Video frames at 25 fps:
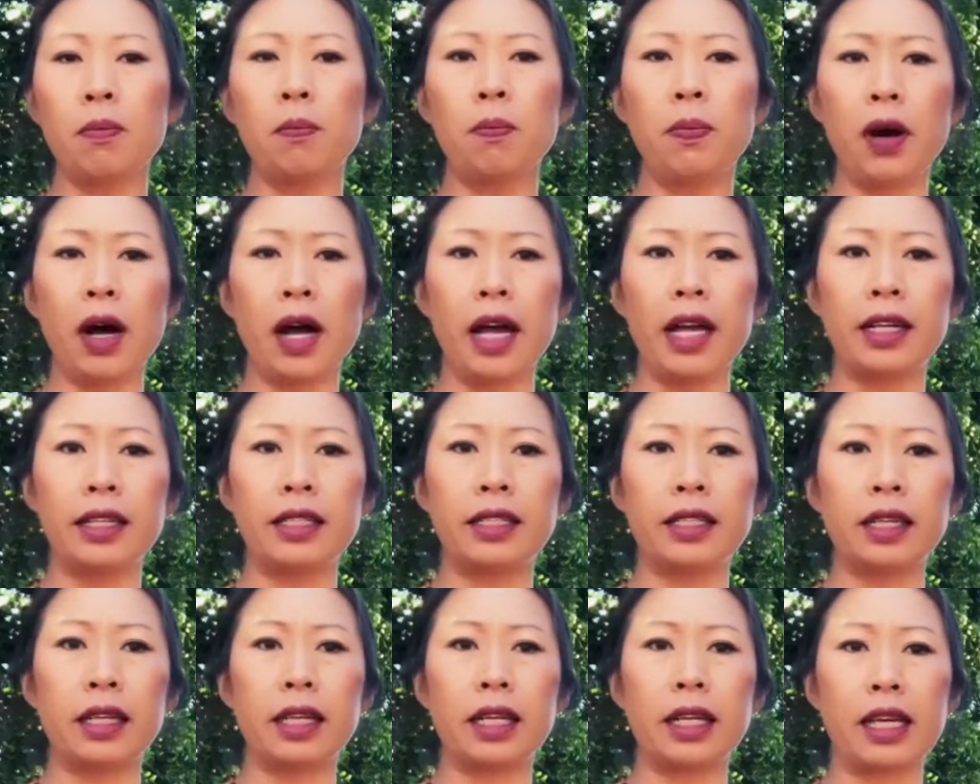but
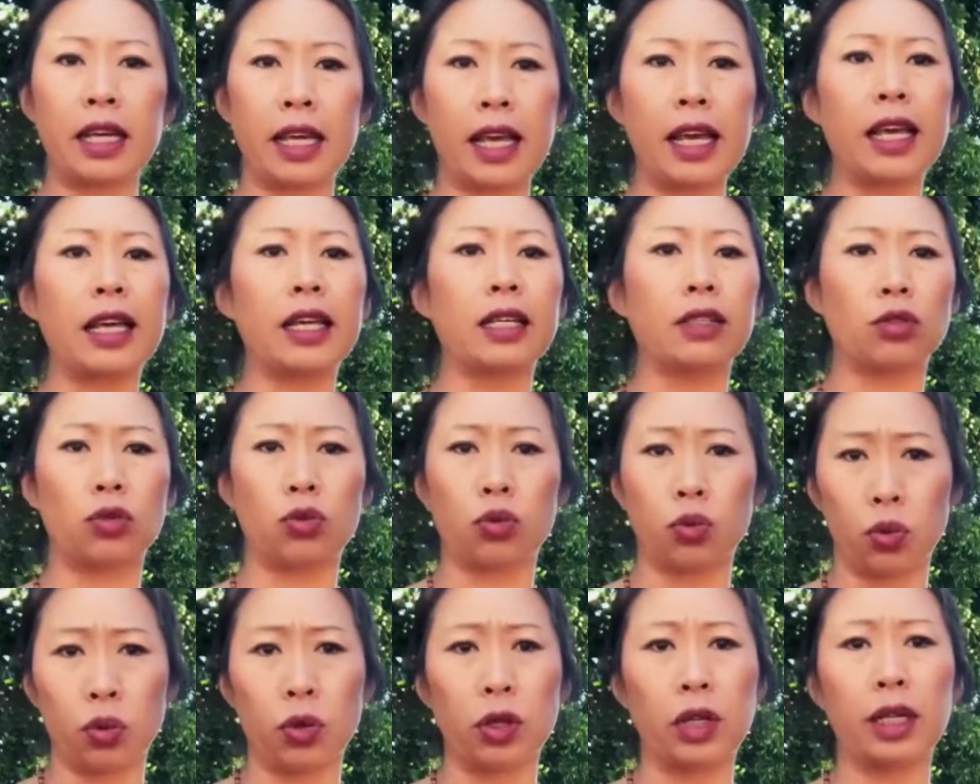he is
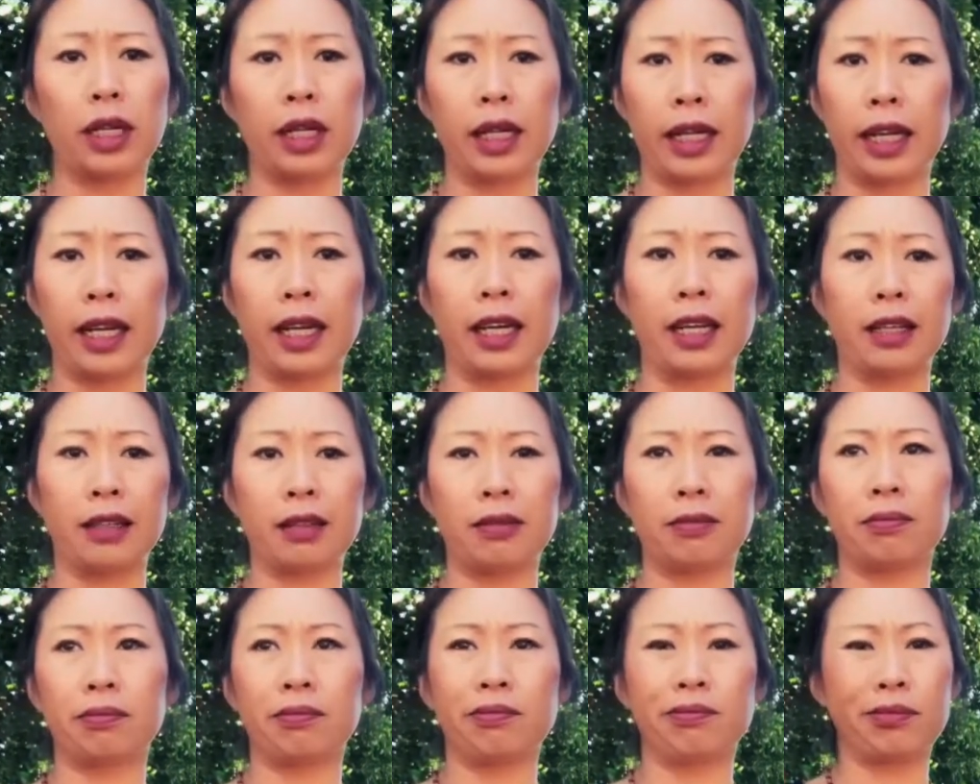really
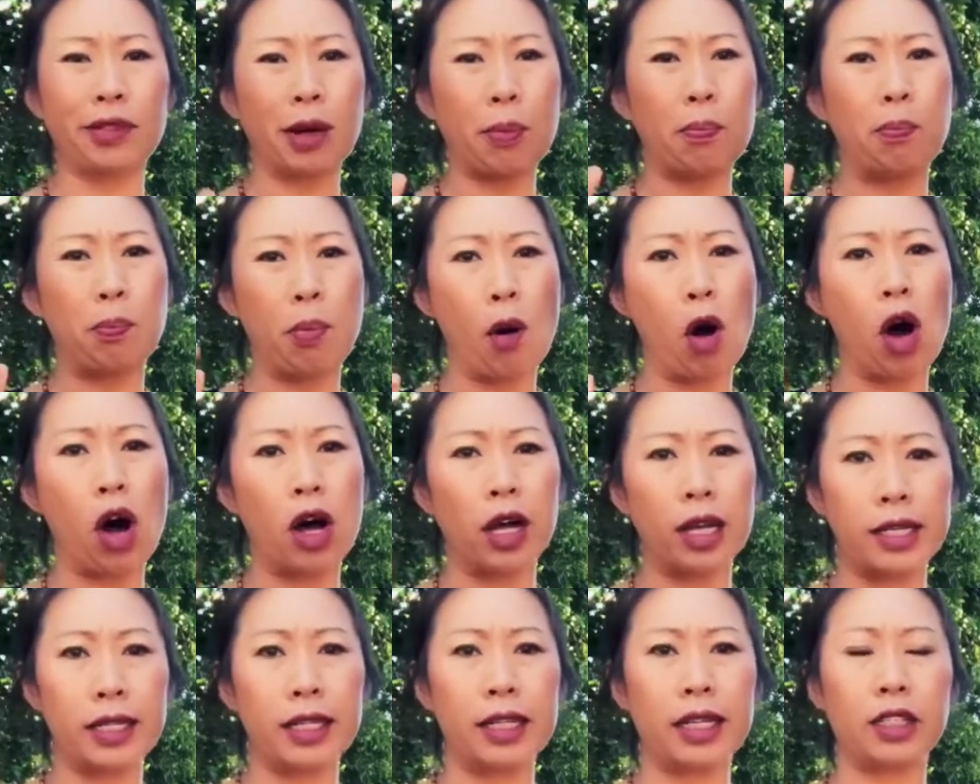
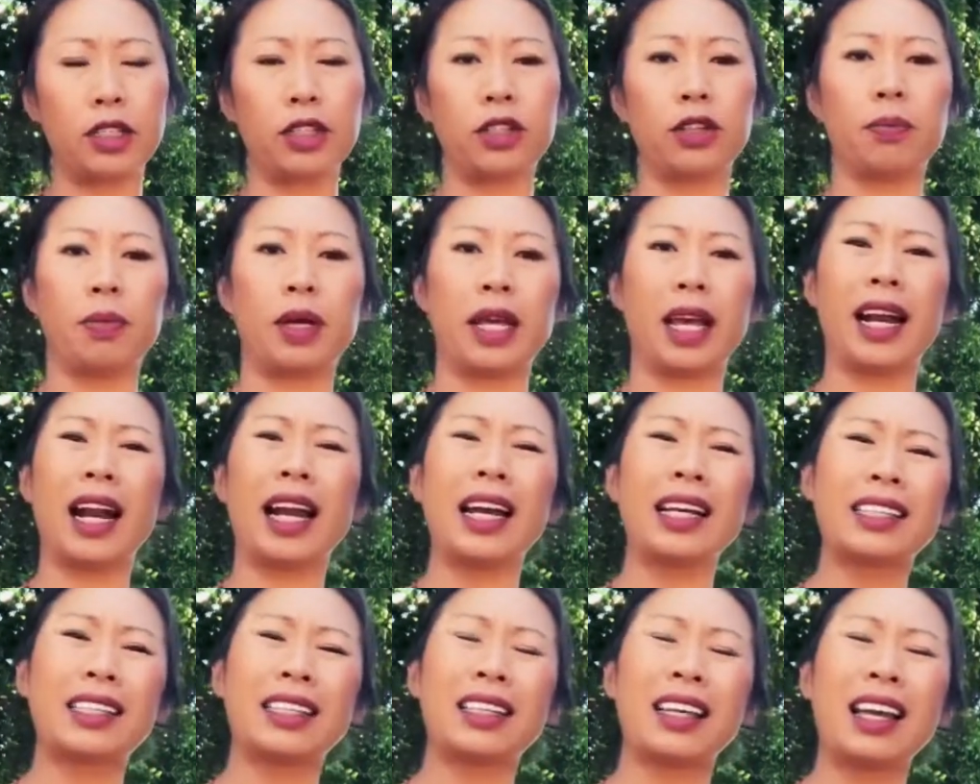bonded to me. And I